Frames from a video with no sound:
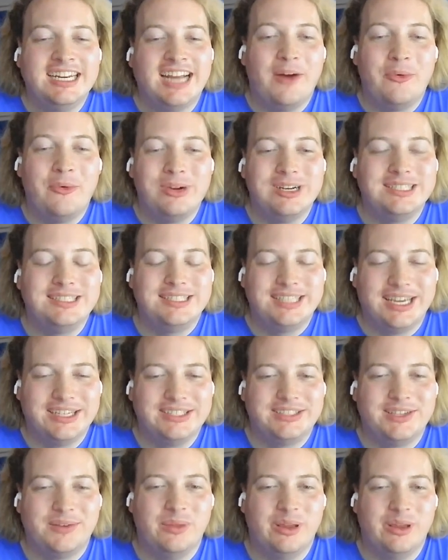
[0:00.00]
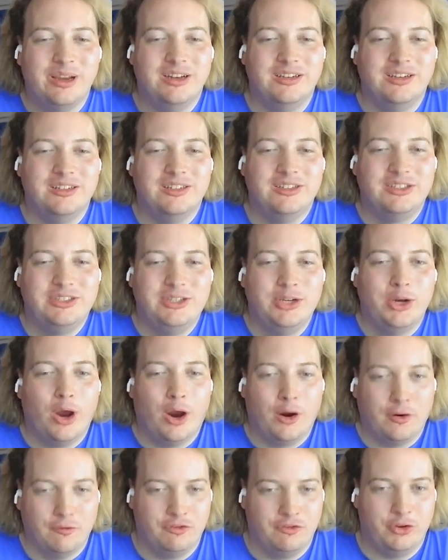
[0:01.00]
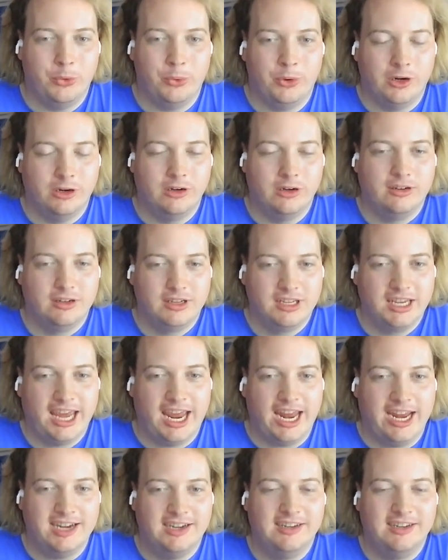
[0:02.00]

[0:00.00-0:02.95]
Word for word: I want to say something to our viewer, Kate.